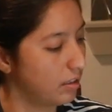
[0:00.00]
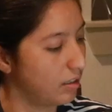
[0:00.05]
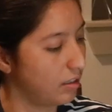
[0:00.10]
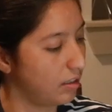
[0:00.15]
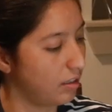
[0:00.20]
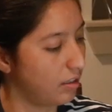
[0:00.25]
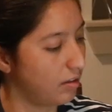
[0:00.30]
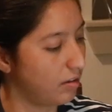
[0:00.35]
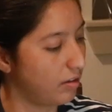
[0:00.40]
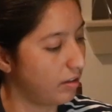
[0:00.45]

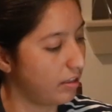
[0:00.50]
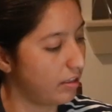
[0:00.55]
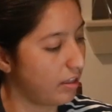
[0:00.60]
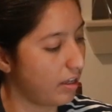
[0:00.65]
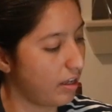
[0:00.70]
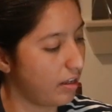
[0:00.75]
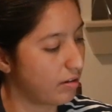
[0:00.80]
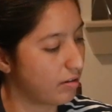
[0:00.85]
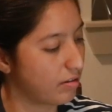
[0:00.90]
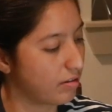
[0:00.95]
and
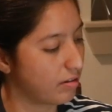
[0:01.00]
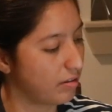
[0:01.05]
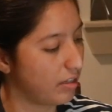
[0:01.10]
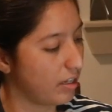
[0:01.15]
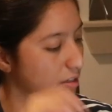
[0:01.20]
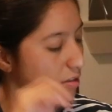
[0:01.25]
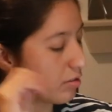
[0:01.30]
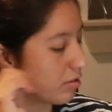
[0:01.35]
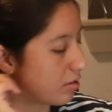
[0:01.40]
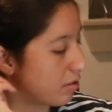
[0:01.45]

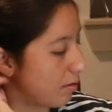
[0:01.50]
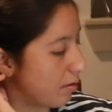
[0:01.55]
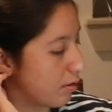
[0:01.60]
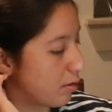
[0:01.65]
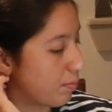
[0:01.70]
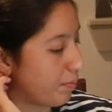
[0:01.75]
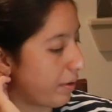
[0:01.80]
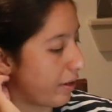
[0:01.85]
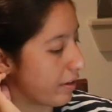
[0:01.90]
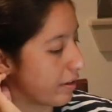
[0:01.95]
that just
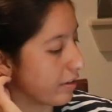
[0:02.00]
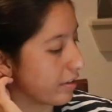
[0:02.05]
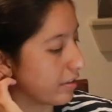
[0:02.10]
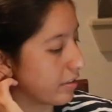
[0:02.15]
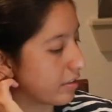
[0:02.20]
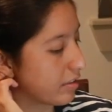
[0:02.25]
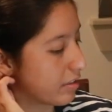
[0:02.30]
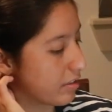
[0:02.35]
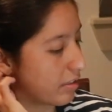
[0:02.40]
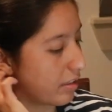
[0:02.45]

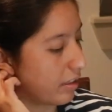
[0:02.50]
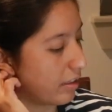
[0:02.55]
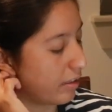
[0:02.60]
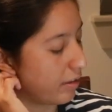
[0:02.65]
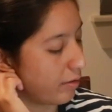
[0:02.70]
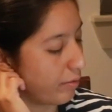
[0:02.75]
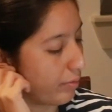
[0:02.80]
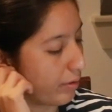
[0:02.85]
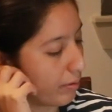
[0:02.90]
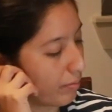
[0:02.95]
inspires a
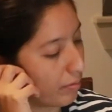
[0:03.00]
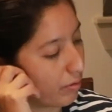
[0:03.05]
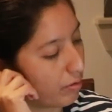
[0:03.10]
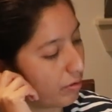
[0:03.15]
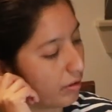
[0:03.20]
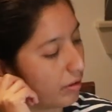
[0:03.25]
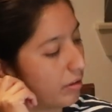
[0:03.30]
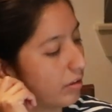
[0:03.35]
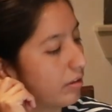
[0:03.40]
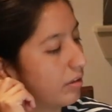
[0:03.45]
little bit
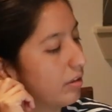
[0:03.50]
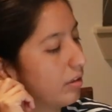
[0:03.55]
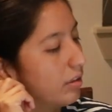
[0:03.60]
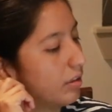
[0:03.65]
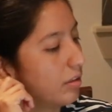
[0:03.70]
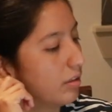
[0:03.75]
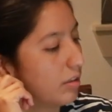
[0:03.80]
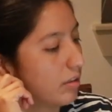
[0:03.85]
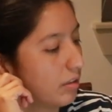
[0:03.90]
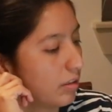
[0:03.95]
more
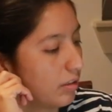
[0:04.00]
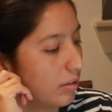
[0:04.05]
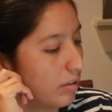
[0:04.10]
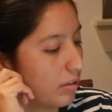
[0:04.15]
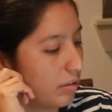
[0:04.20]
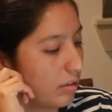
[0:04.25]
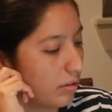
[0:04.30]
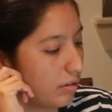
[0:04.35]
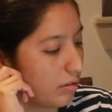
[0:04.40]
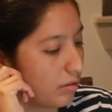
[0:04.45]

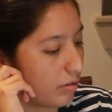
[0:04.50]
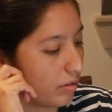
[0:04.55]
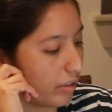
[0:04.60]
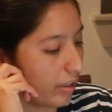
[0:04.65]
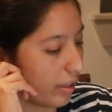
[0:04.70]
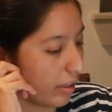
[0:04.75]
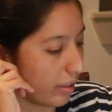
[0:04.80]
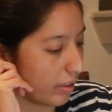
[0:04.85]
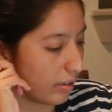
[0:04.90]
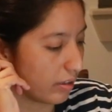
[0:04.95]
to
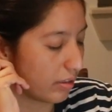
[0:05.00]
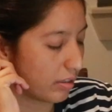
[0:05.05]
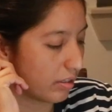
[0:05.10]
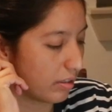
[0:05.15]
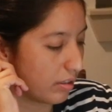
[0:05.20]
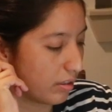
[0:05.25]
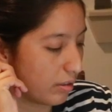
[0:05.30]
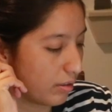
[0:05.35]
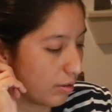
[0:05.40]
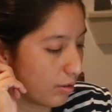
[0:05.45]
get
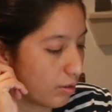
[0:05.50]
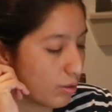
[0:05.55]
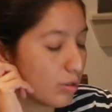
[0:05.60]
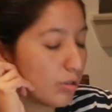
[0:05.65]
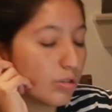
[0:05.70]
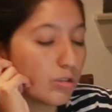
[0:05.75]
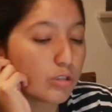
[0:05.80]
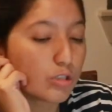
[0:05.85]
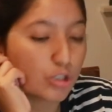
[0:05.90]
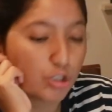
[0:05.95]

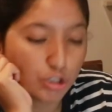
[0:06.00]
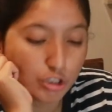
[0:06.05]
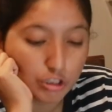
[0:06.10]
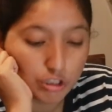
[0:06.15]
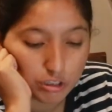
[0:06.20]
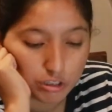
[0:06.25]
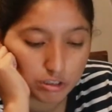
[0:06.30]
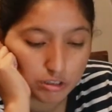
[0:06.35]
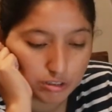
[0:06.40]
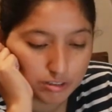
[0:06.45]

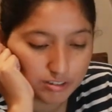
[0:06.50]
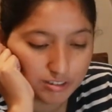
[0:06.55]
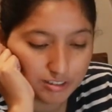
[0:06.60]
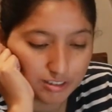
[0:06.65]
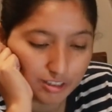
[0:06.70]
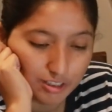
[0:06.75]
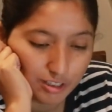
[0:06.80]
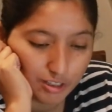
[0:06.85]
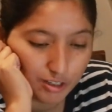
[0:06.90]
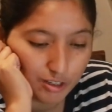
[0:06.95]
cultured
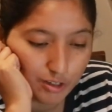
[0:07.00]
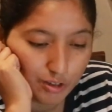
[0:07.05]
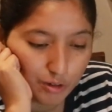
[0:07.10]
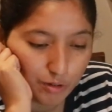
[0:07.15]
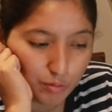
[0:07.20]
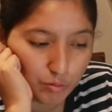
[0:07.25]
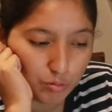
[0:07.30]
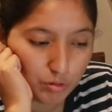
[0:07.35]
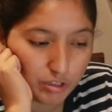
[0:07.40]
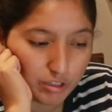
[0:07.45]

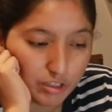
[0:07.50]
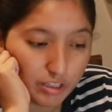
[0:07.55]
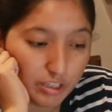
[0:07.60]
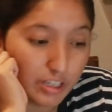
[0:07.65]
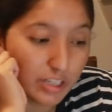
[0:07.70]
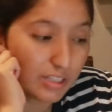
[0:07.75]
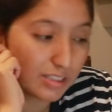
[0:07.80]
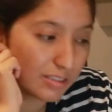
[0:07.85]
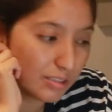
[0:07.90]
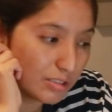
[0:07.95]
with
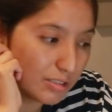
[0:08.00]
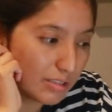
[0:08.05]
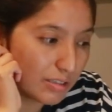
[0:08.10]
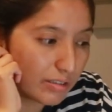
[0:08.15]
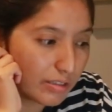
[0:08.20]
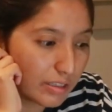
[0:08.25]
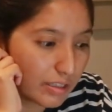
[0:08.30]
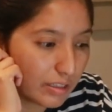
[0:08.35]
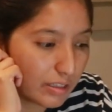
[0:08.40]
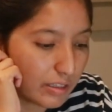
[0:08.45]

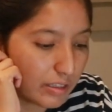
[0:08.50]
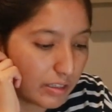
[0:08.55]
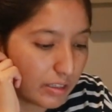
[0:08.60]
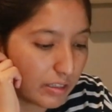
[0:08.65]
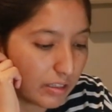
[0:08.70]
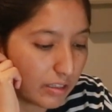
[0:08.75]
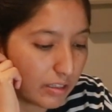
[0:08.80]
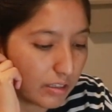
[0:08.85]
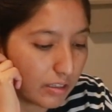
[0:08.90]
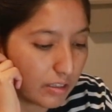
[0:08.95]

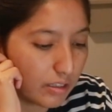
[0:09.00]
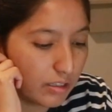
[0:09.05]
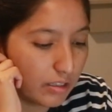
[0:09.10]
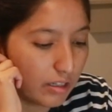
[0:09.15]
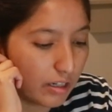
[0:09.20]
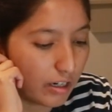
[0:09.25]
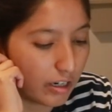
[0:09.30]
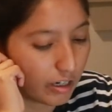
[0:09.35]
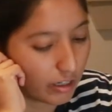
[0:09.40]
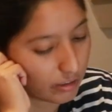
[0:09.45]
history,
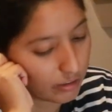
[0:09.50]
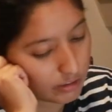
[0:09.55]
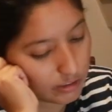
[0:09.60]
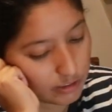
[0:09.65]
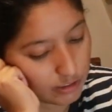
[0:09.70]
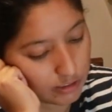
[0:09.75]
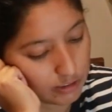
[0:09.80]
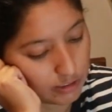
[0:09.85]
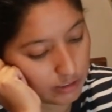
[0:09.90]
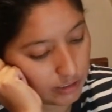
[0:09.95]
art
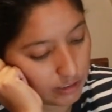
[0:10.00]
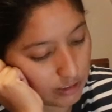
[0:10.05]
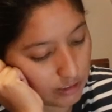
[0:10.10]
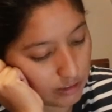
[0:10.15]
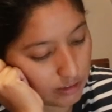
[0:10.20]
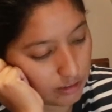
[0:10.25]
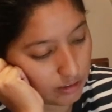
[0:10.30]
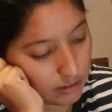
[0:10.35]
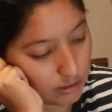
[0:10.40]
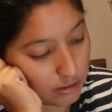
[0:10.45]

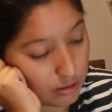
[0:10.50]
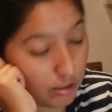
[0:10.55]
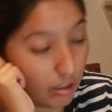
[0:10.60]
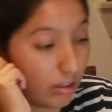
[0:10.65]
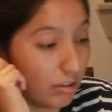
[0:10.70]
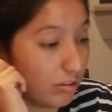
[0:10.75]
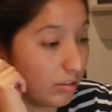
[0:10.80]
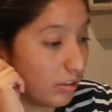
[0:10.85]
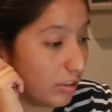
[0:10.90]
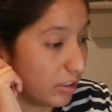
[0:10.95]
techniques,
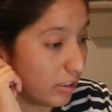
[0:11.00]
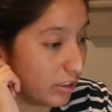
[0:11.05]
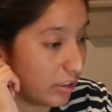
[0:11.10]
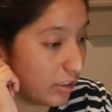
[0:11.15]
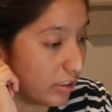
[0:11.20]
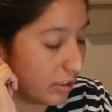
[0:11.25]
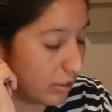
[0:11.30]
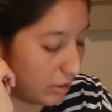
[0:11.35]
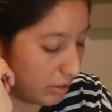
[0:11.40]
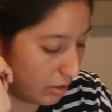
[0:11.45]

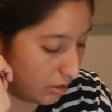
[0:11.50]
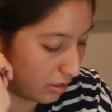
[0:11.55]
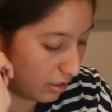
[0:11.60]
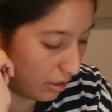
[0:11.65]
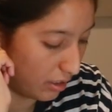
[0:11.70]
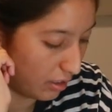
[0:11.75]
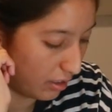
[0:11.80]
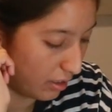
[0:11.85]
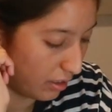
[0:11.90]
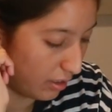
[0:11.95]
knowledge,
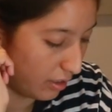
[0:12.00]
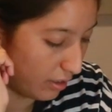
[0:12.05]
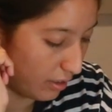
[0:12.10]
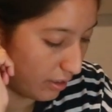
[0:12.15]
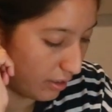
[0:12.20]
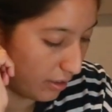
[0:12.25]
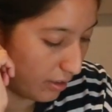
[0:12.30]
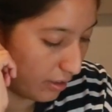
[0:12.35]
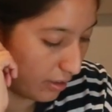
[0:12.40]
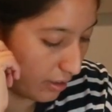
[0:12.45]

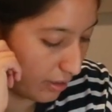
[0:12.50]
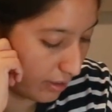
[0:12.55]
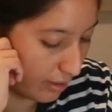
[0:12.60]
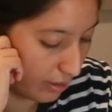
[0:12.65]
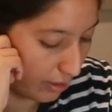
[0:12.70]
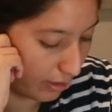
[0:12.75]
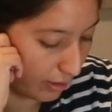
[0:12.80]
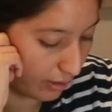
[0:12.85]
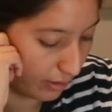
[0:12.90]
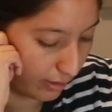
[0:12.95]

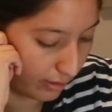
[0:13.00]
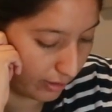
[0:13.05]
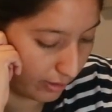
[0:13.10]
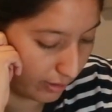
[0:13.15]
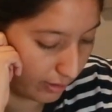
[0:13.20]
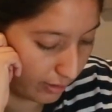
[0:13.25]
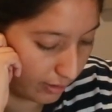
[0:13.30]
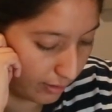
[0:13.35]
and